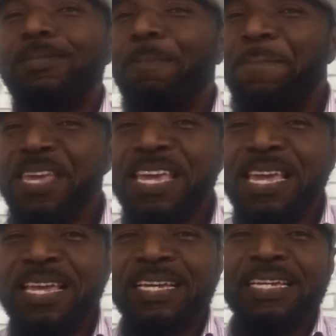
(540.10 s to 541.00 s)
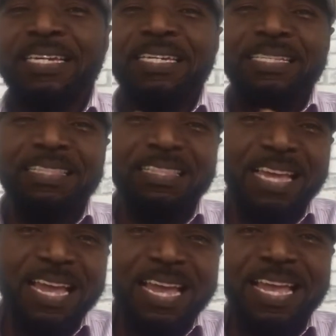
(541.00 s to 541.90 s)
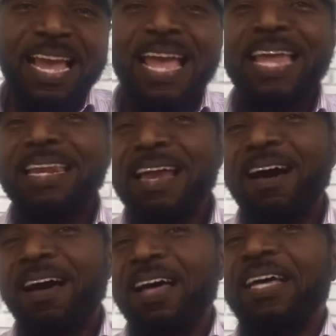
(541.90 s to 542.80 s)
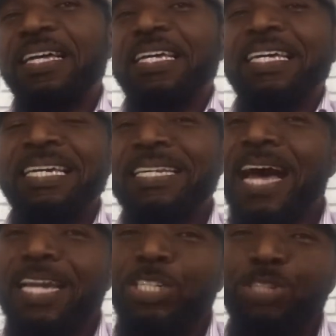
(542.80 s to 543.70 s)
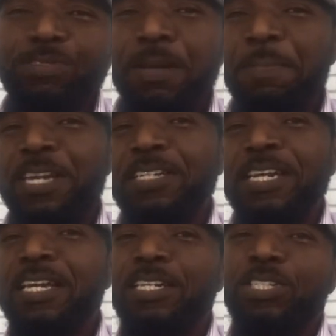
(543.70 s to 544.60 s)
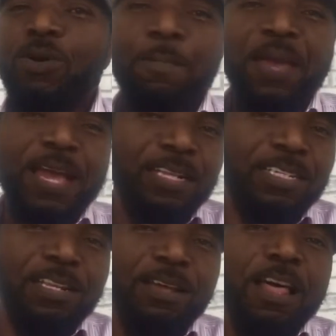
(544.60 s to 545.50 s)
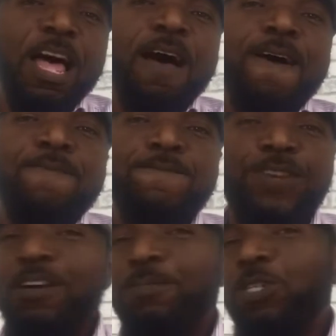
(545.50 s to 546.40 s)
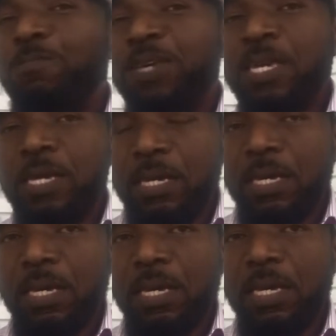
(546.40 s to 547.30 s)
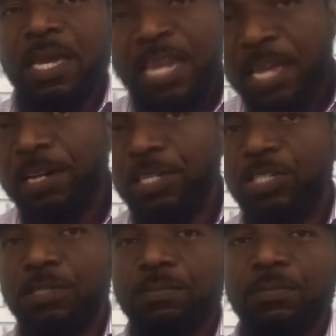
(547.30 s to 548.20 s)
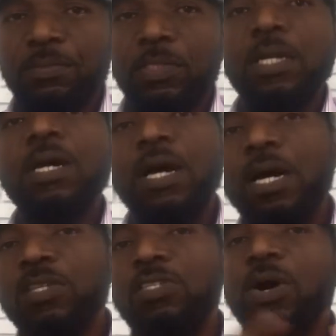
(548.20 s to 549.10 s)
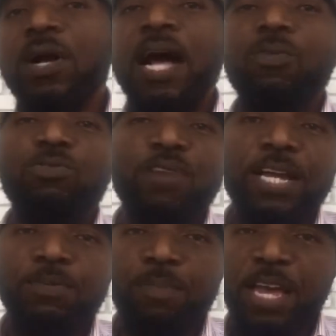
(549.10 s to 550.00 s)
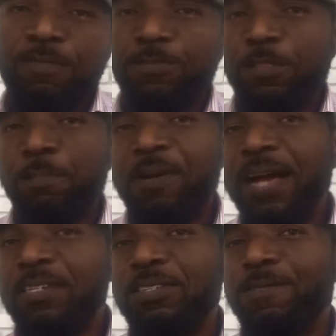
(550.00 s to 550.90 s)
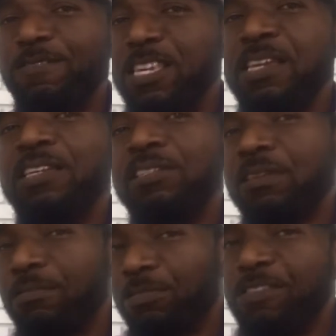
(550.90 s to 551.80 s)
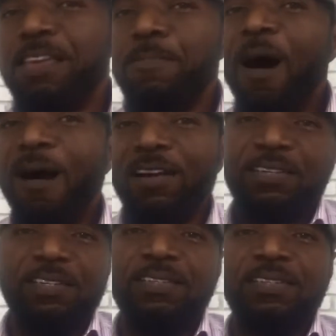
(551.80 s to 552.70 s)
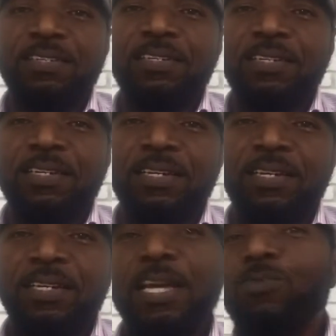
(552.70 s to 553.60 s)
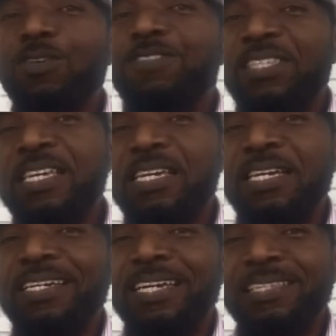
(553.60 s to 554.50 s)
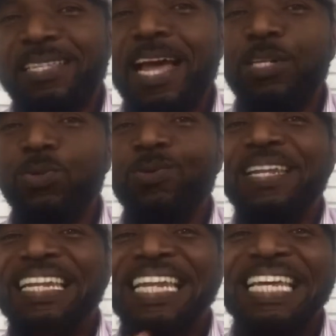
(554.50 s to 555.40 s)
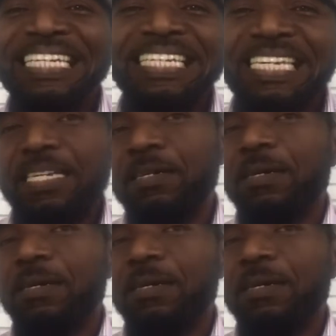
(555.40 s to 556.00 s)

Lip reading: be, they, and na in Nigerian Pidgin English compared to the verb to be in English. A song I would recommend for the practice of these three markers that we've seen is titled Lady